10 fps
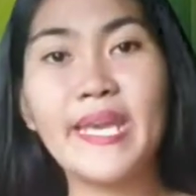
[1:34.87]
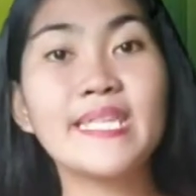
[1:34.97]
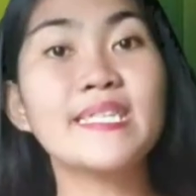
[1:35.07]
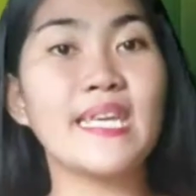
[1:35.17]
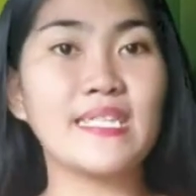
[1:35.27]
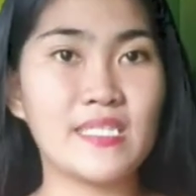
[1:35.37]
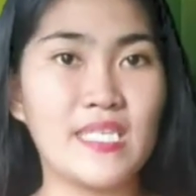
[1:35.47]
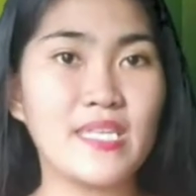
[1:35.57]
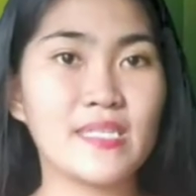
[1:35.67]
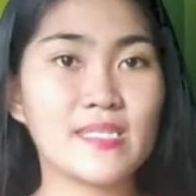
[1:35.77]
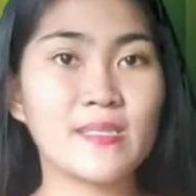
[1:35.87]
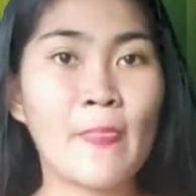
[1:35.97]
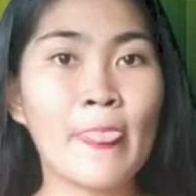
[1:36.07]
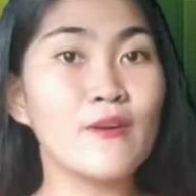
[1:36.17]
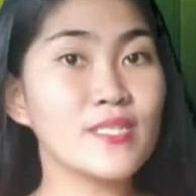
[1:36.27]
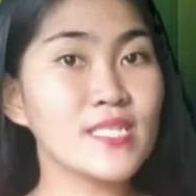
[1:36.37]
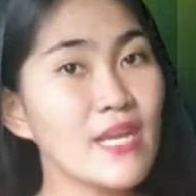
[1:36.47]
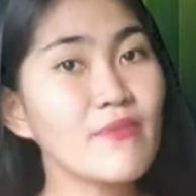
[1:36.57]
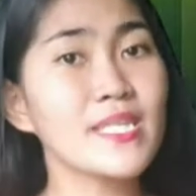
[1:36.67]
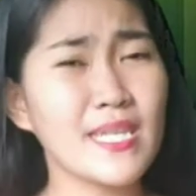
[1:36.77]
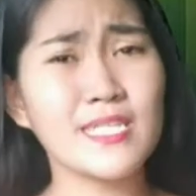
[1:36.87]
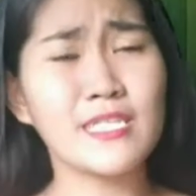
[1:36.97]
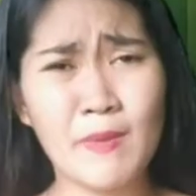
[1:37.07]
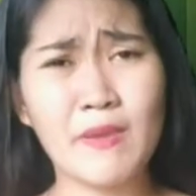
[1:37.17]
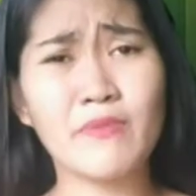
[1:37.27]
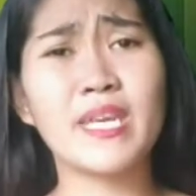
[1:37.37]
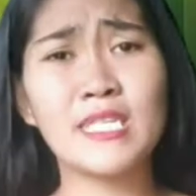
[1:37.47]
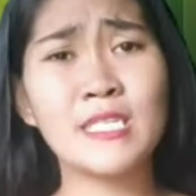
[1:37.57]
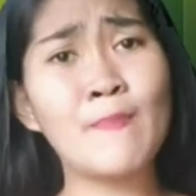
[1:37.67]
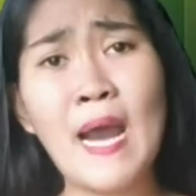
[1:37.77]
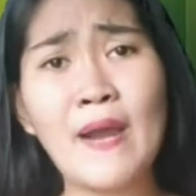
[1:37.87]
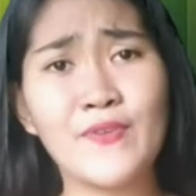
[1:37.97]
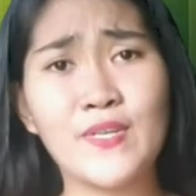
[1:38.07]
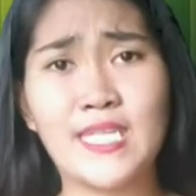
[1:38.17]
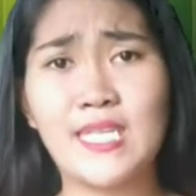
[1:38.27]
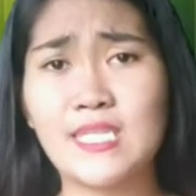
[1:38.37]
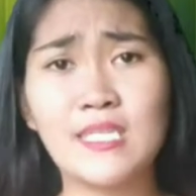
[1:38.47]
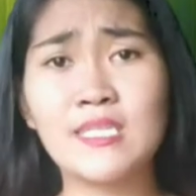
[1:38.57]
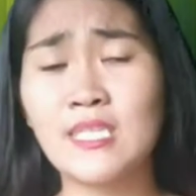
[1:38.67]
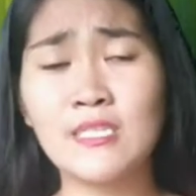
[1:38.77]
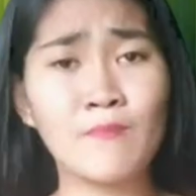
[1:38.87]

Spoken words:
1886, Jose Rizal experienced poverty since his